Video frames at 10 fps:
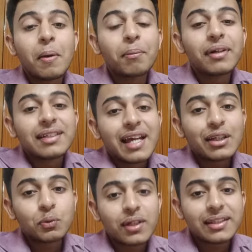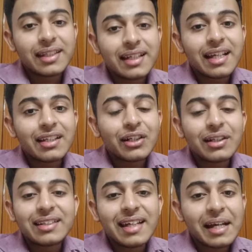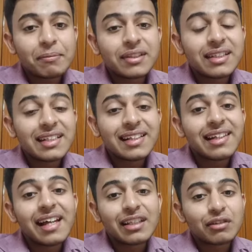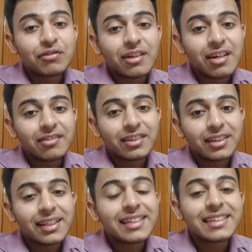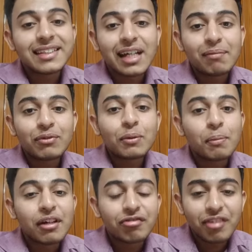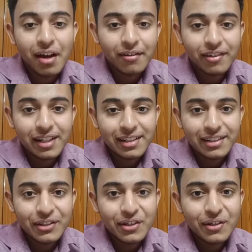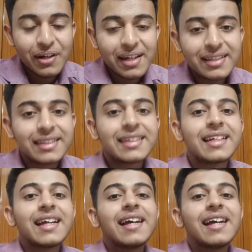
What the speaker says: But as we say that good times need to last forever, it's the time to bid farewell to you guys.